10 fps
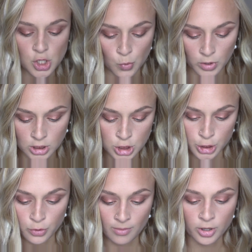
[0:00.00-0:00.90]
will
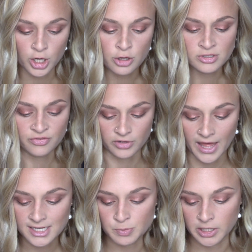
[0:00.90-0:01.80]
do. I'm going to use
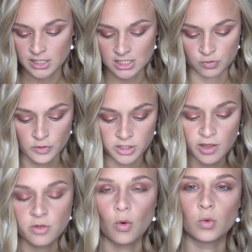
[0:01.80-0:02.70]
Flex because it's
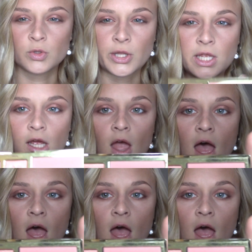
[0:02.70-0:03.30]
really the only